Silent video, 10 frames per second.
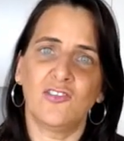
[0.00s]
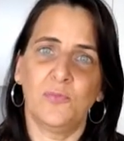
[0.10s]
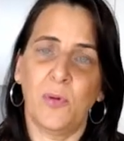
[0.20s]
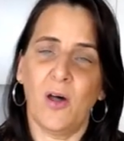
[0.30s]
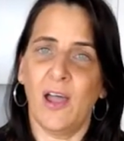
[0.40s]
to
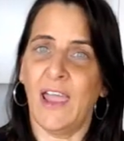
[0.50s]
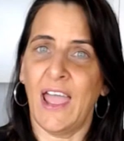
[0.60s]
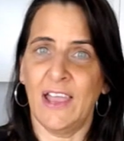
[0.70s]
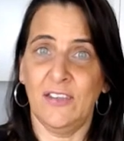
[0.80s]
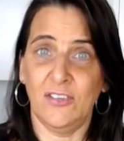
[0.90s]
buy
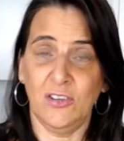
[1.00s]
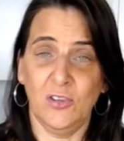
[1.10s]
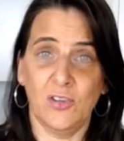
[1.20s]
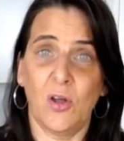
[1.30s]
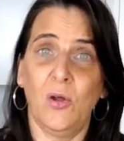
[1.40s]
and you
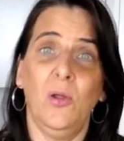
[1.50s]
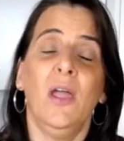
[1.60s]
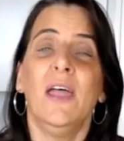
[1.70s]
know